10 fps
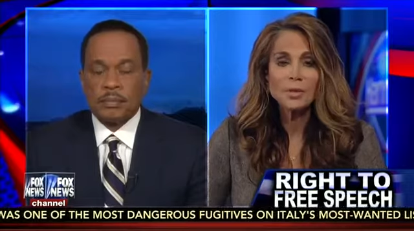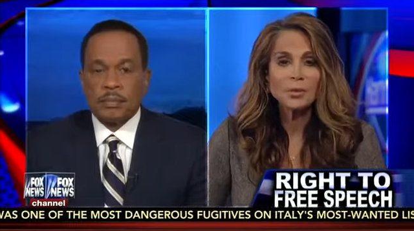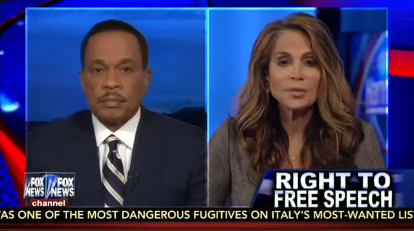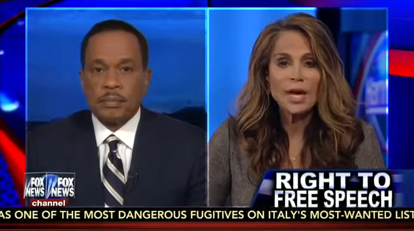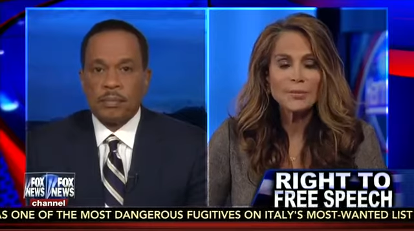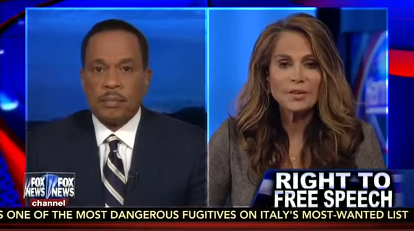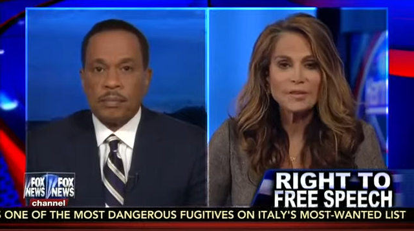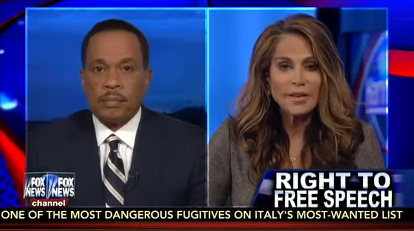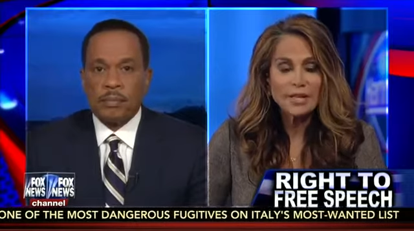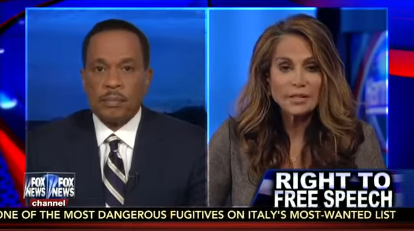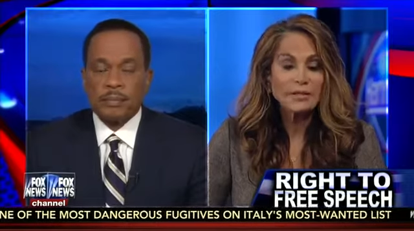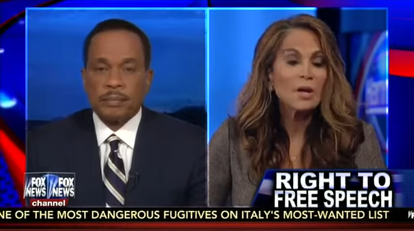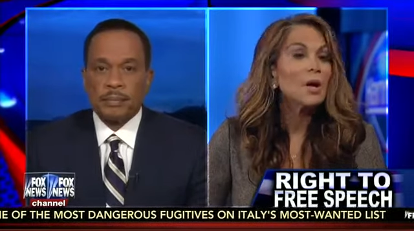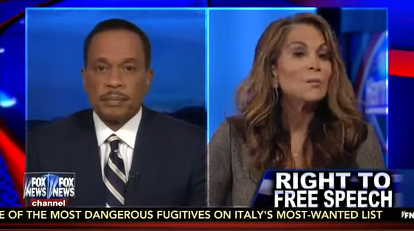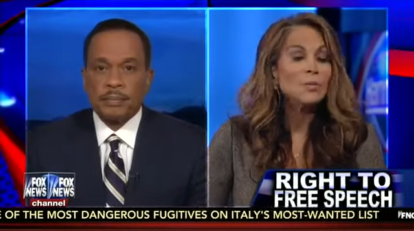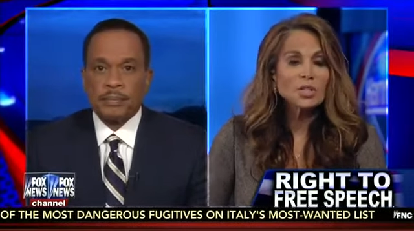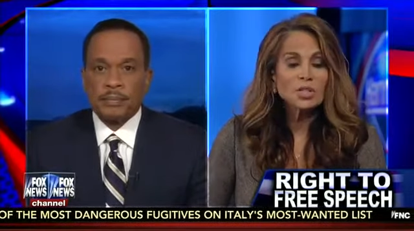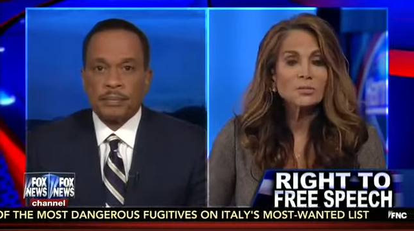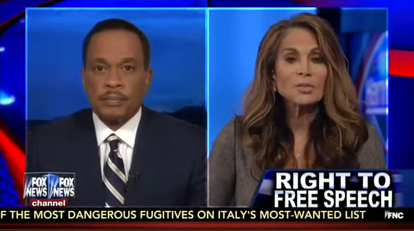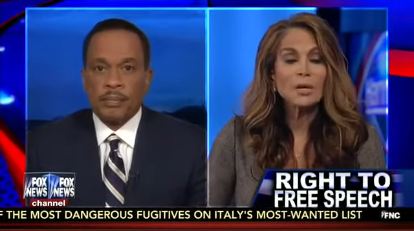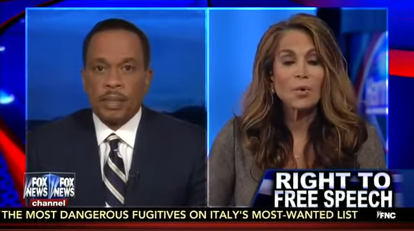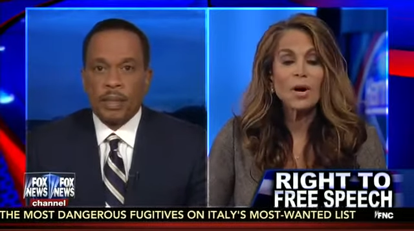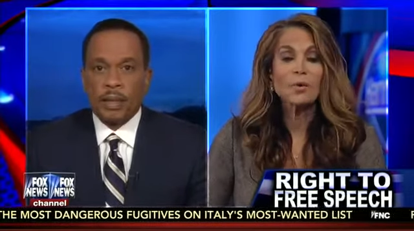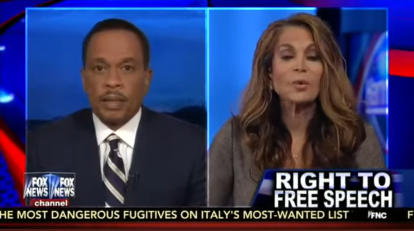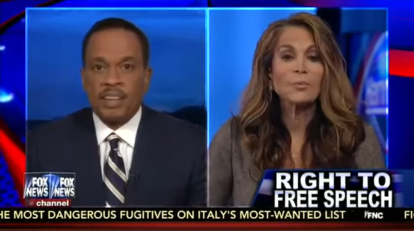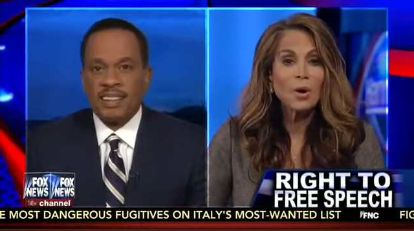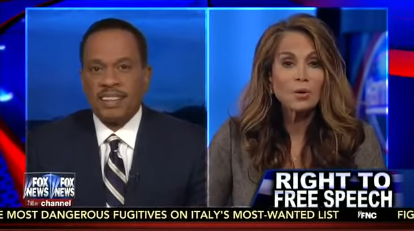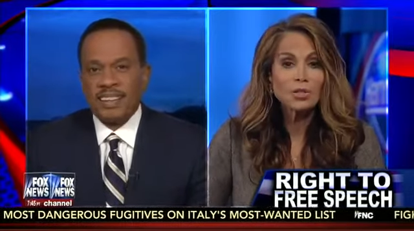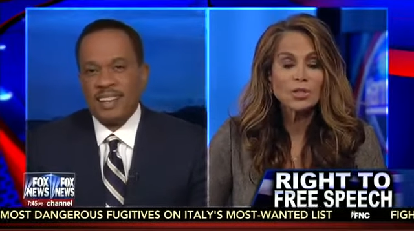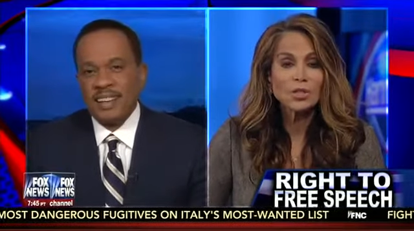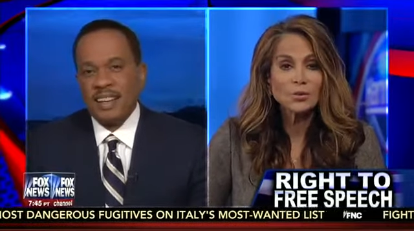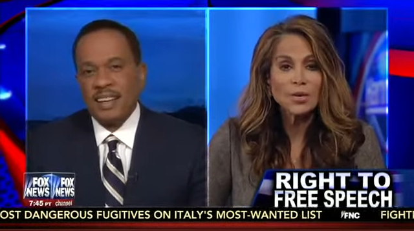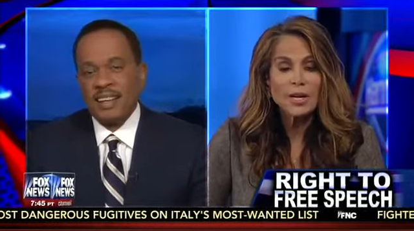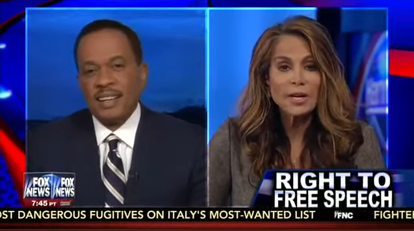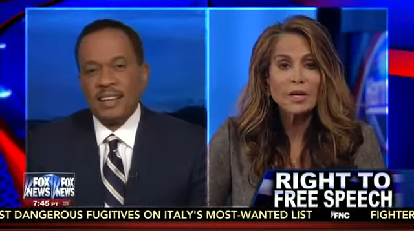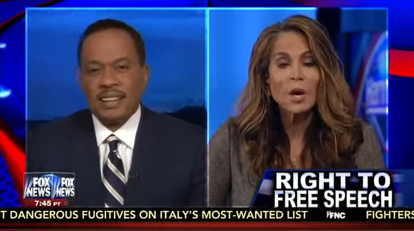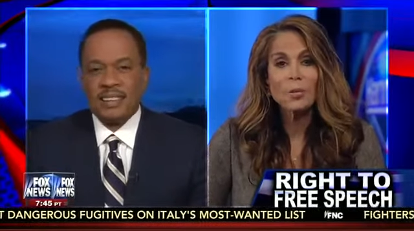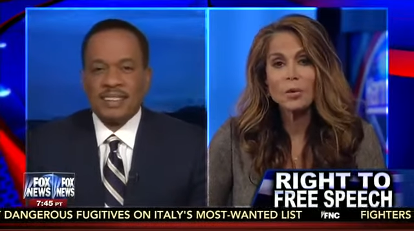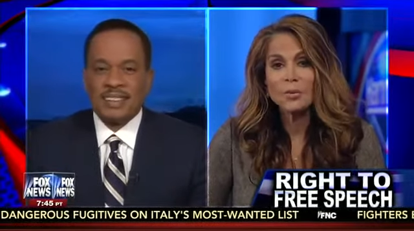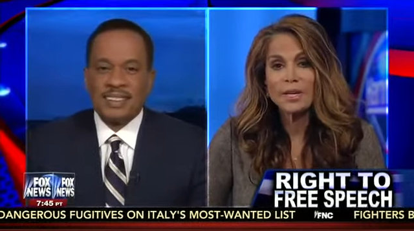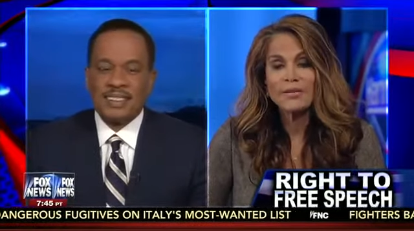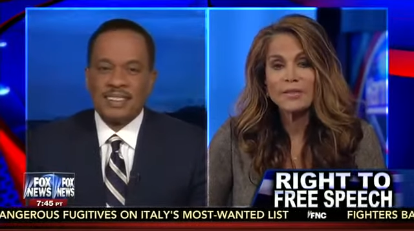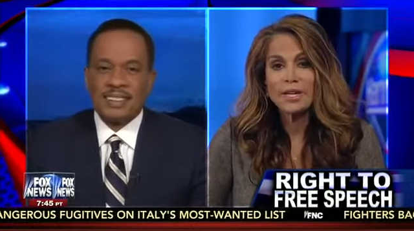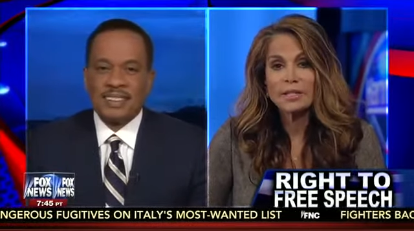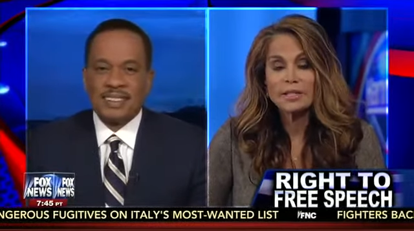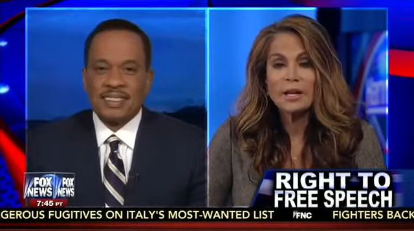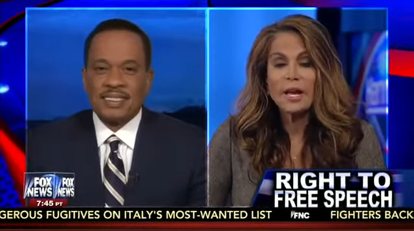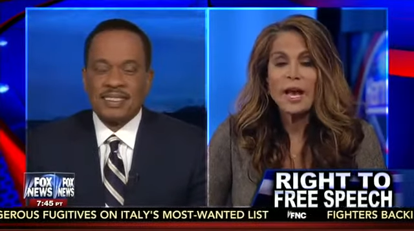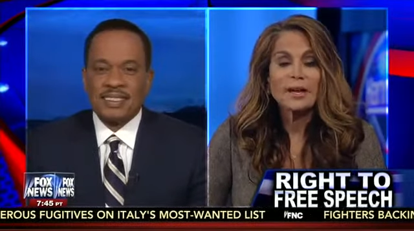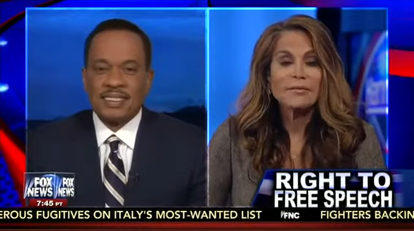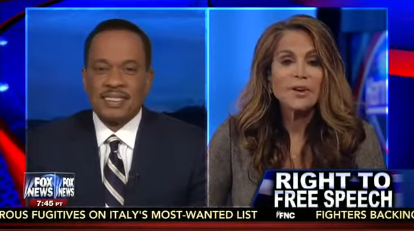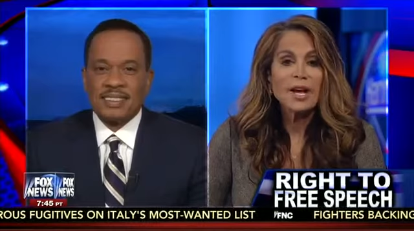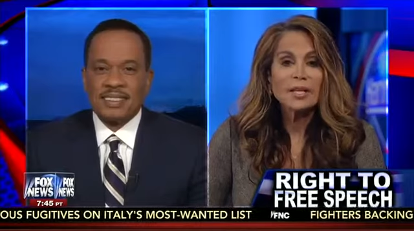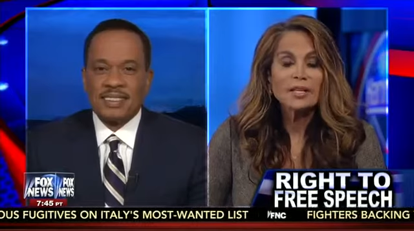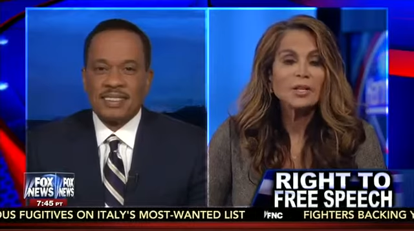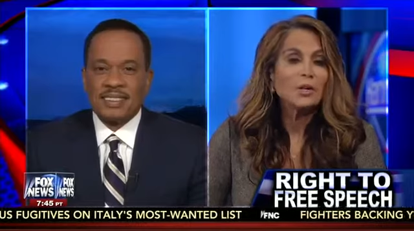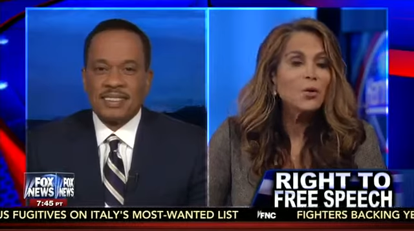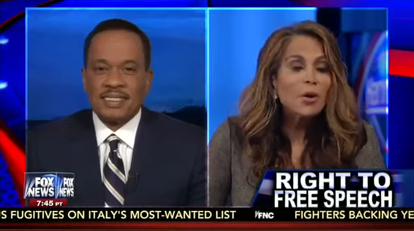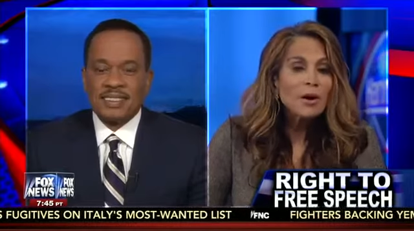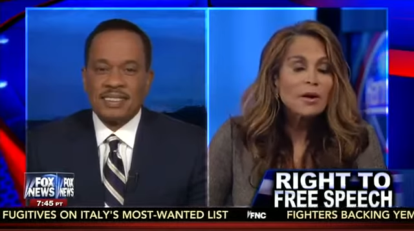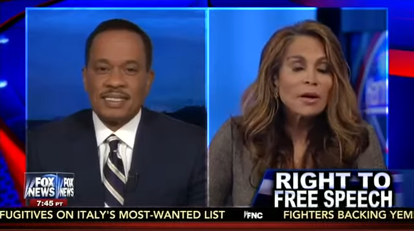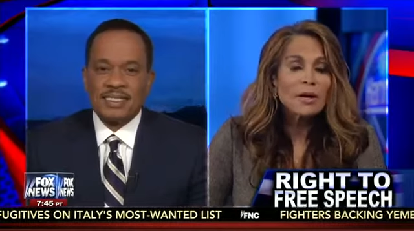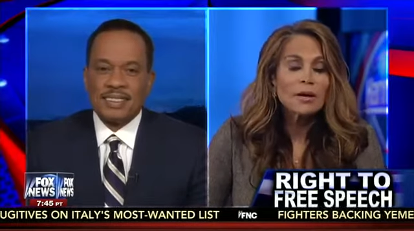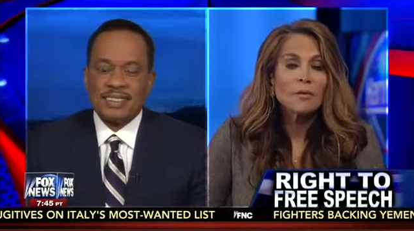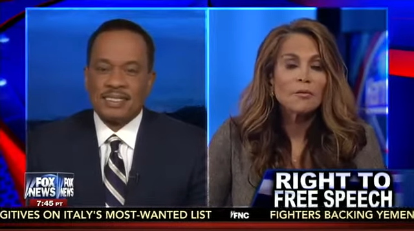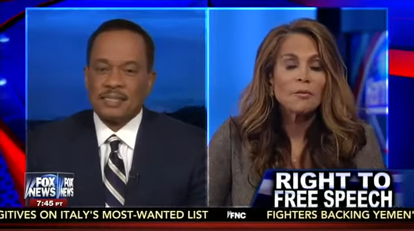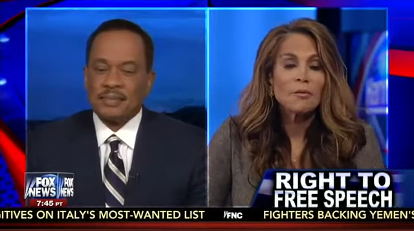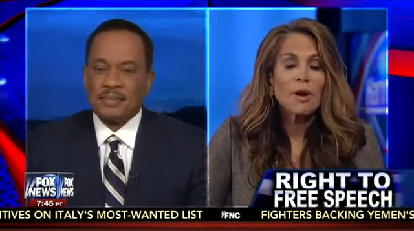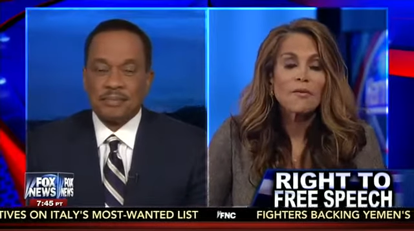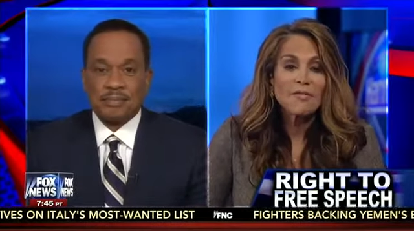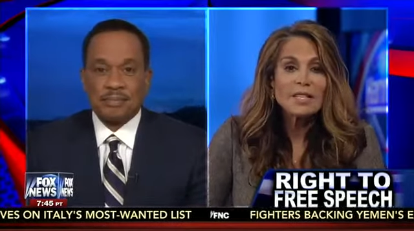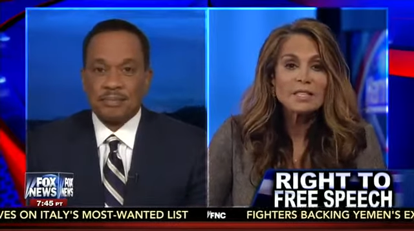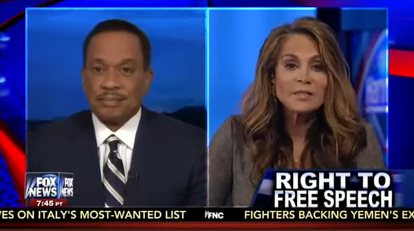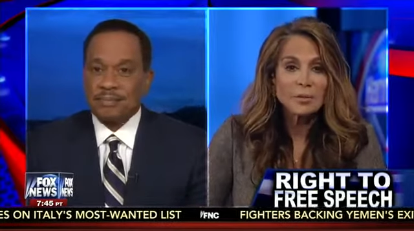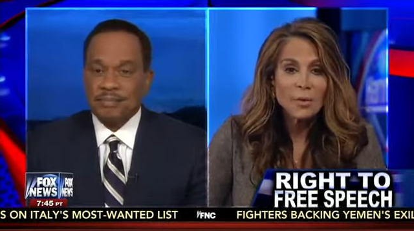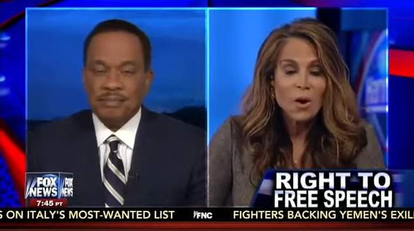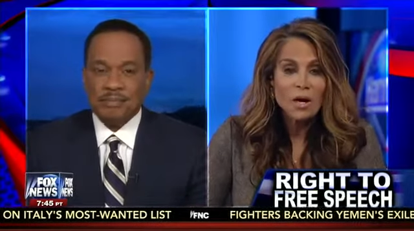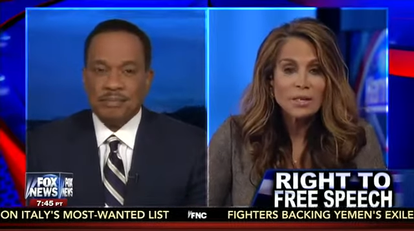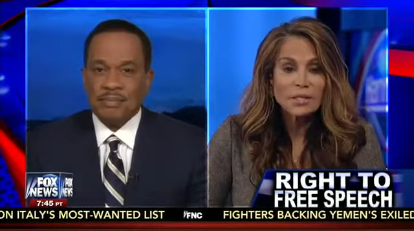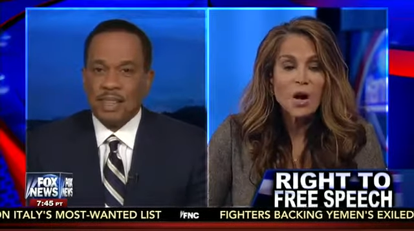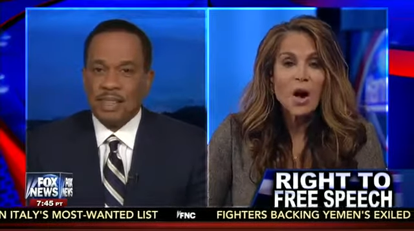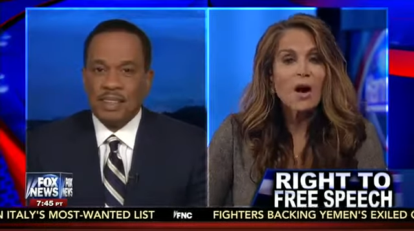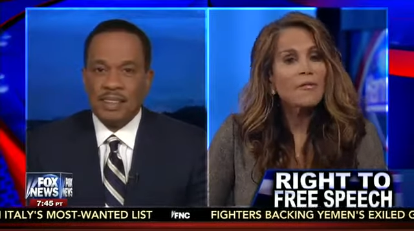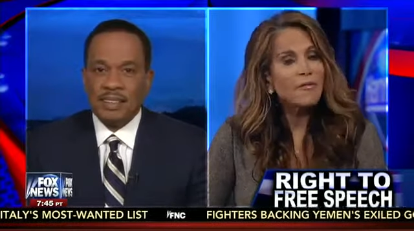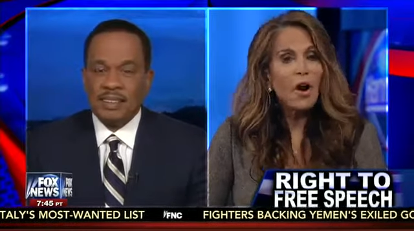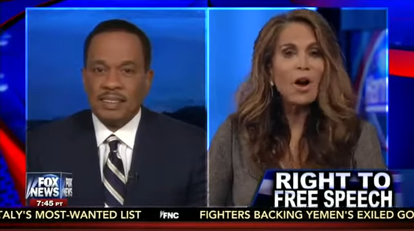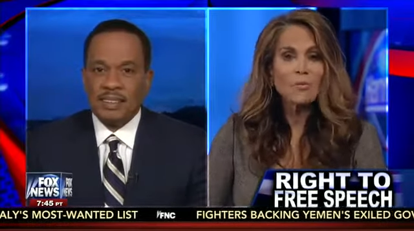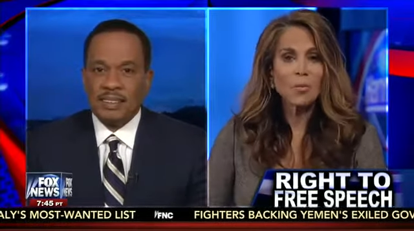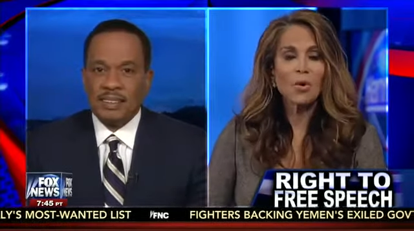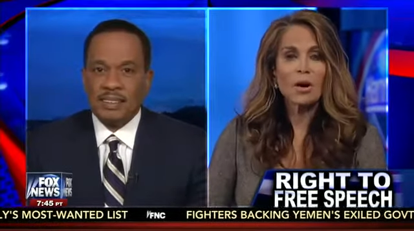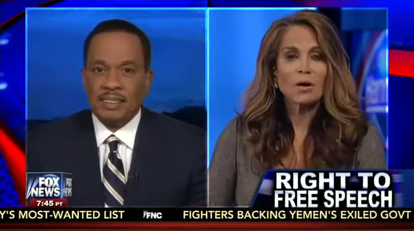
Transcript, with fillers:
Speaker 1: will not be offended. Muslims that want to impose the Sharia will be offended. And frankly, your uh, offensive remarks are far more